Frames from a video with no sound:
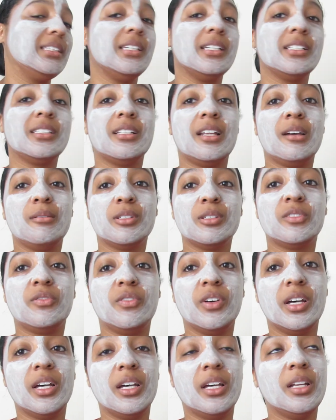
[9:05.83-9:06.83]
Yesterday was
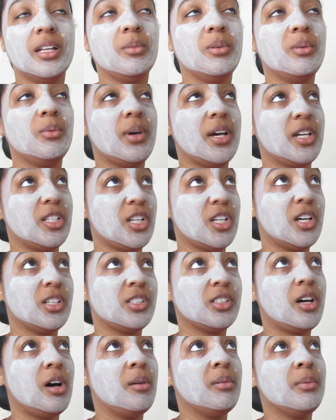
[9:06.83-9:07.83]
fun. We, as y'all
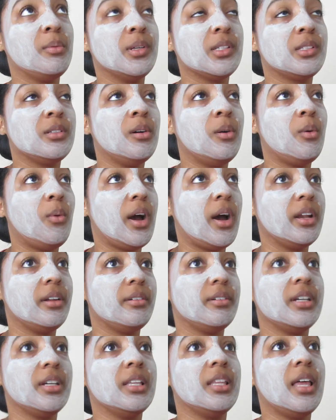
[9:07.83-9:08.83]
saw, we went to a
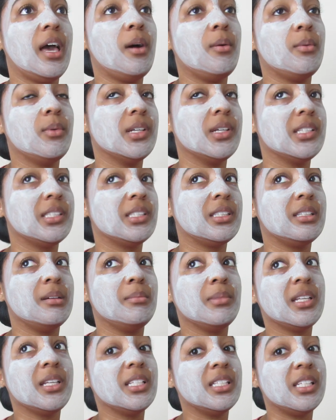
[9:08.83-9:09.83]
winery that was
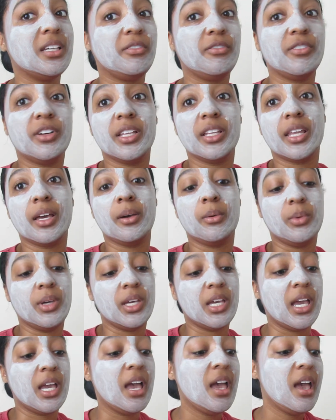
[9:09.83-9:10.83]
something different that
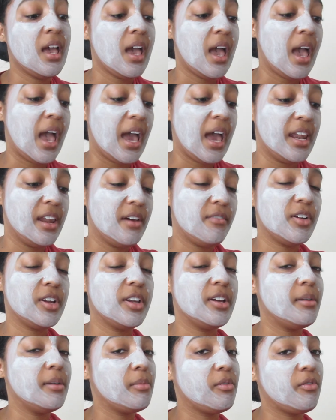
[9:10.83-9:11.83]
we had never
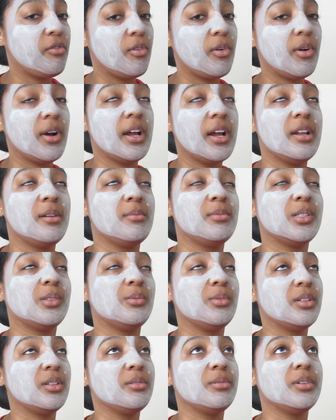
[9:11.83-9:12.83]
done before and it was
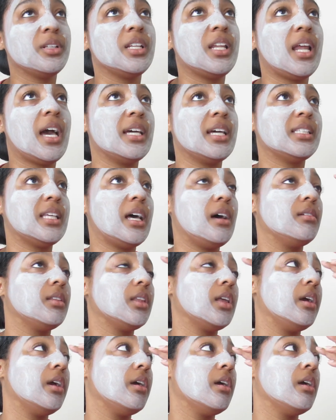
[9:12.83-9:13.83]
really, really nice out
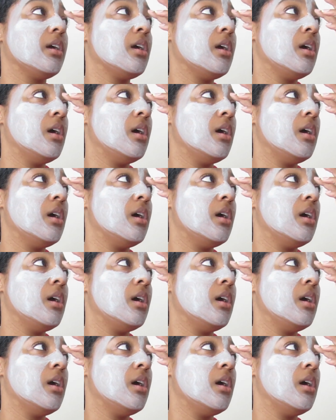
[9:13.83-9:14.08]
there.